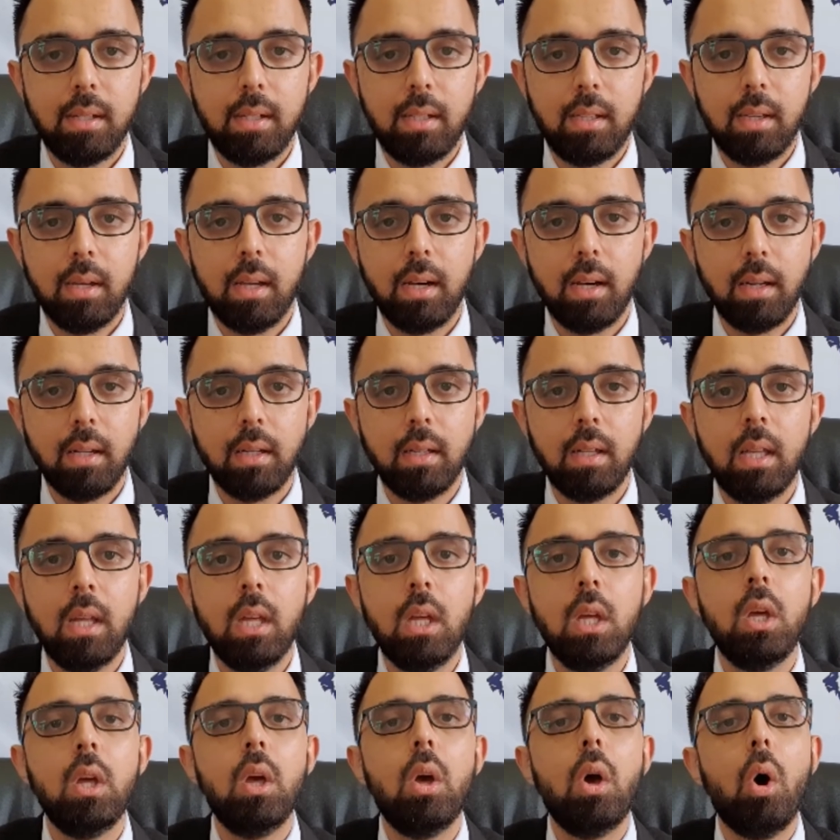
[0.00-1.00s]
hearing.
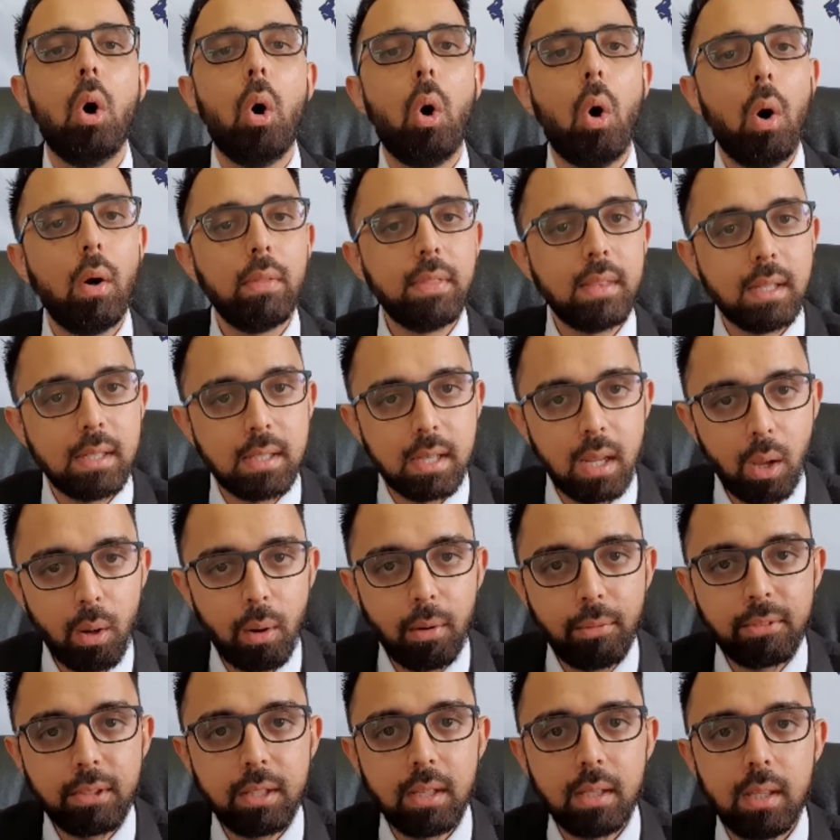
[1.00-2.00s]
On the day
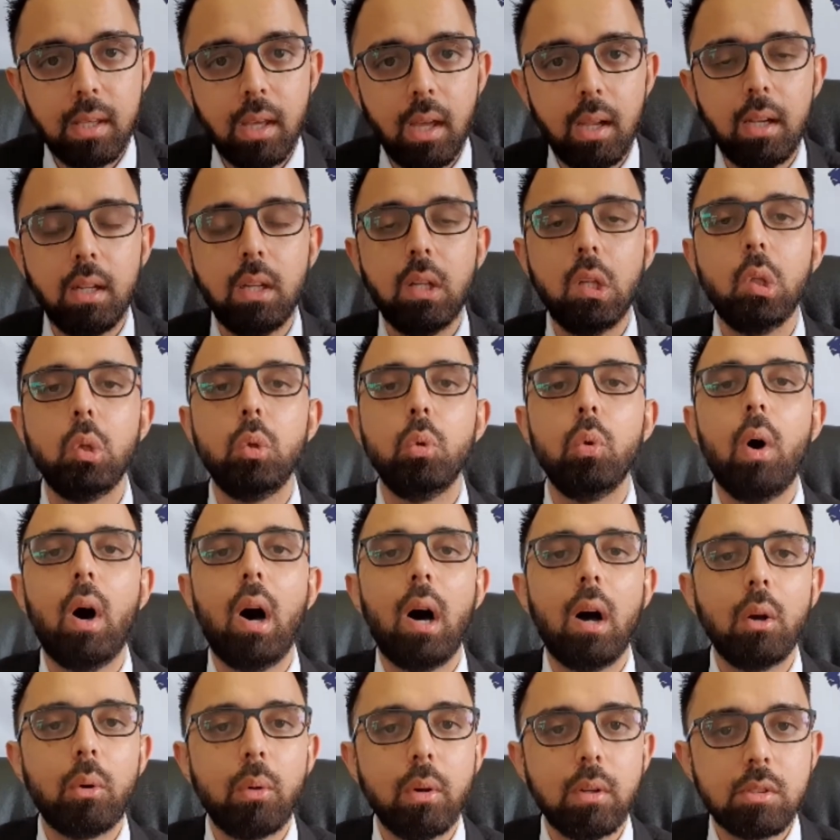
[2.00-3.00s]
of the hearing, you are
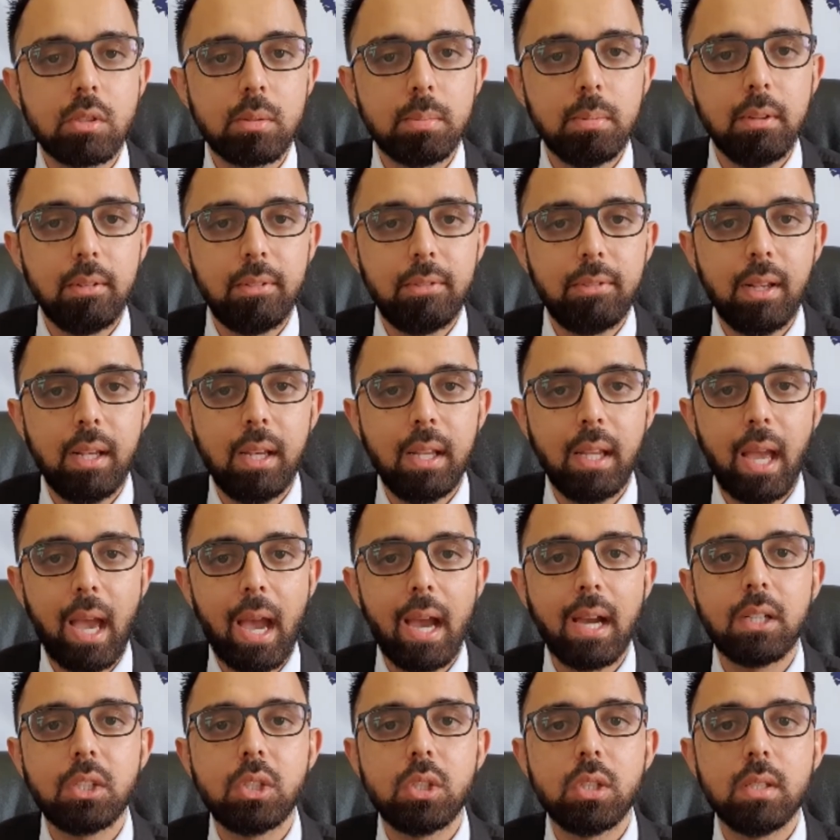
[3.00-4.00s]
going to be feeling
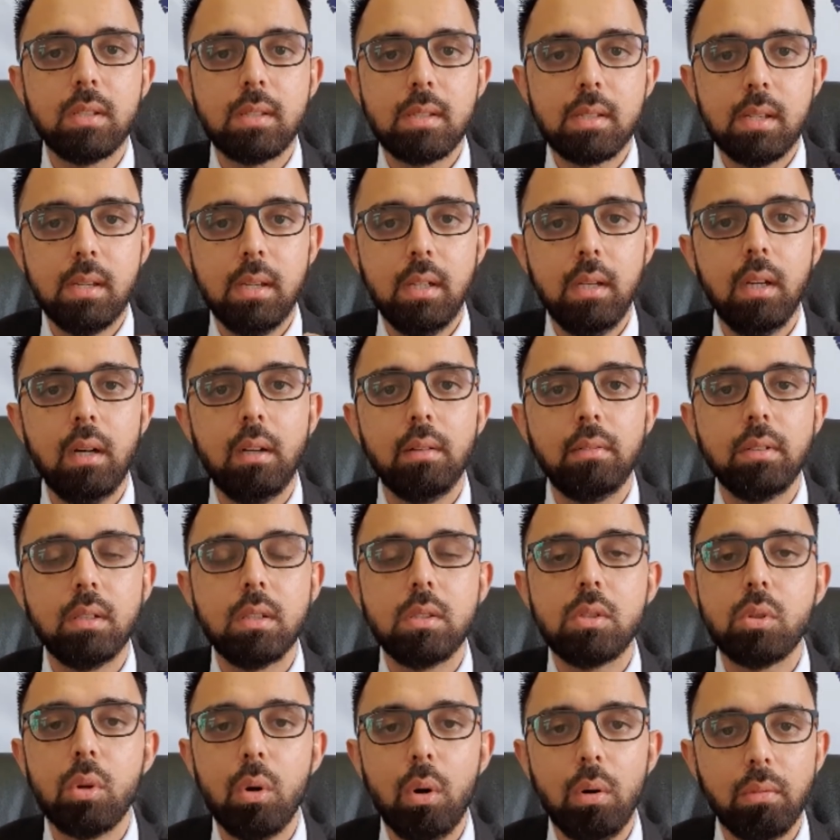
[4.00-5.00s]
anxious,
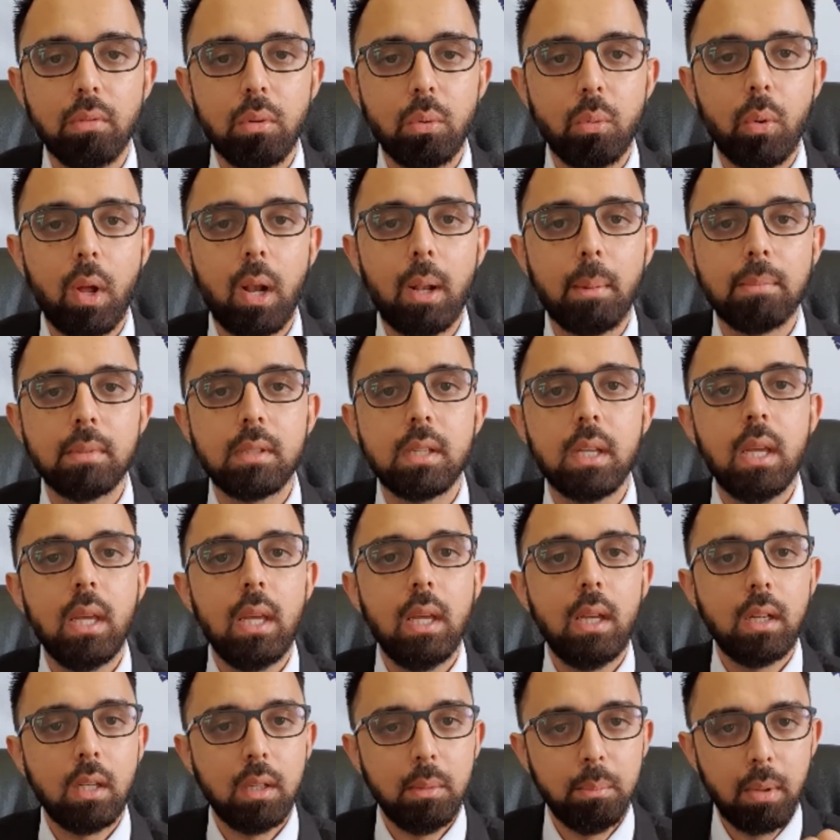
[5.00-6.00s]
nervous, overwhelmed.
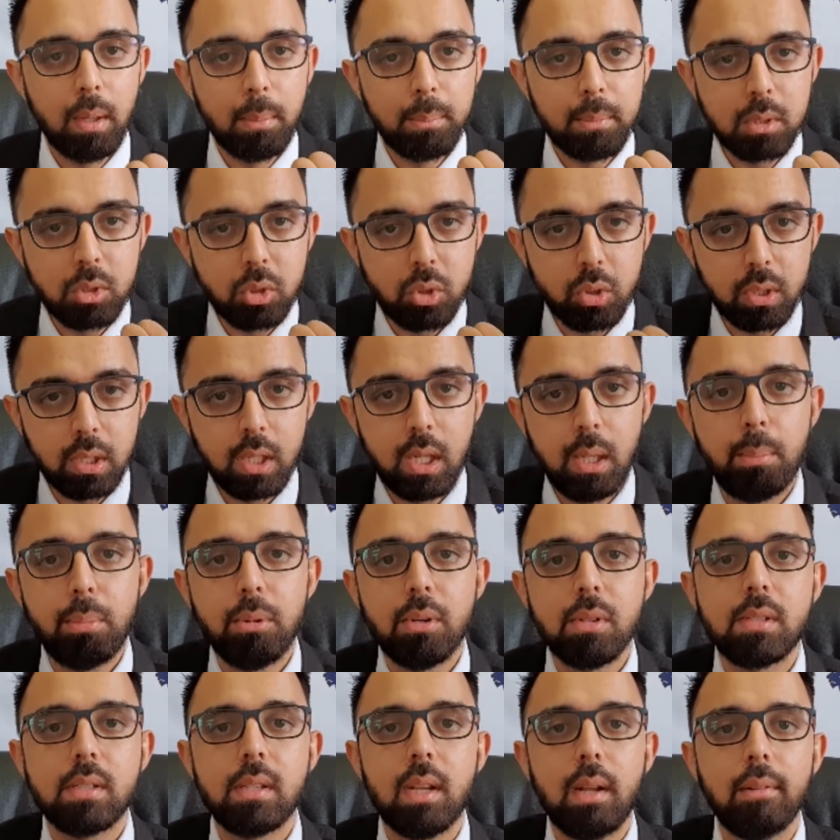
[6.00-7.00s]
Remember to keep
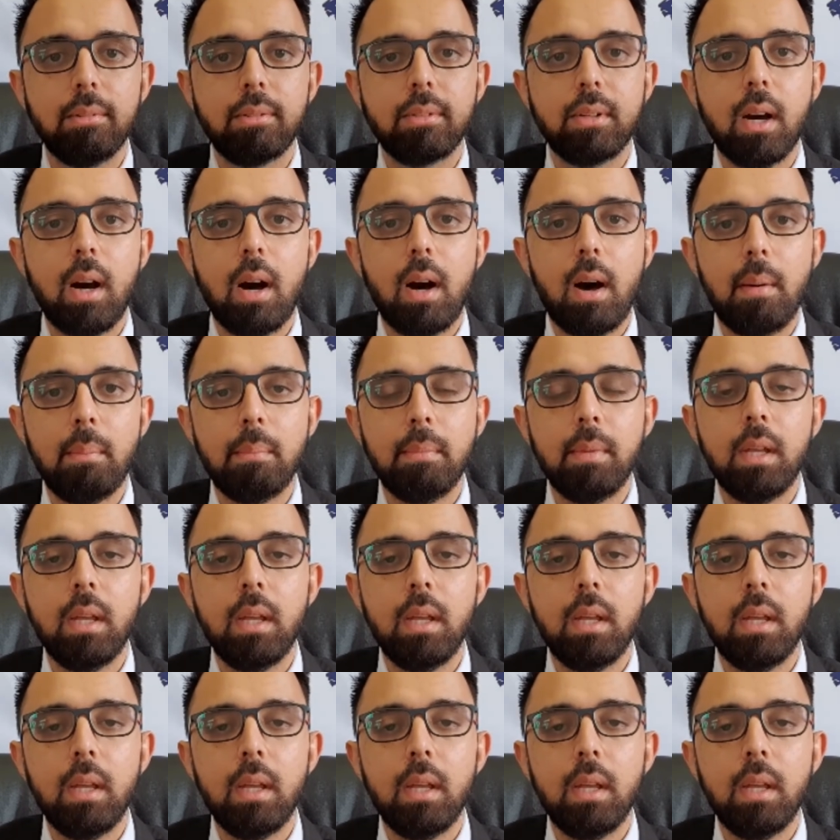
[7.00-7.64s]
yourself calm.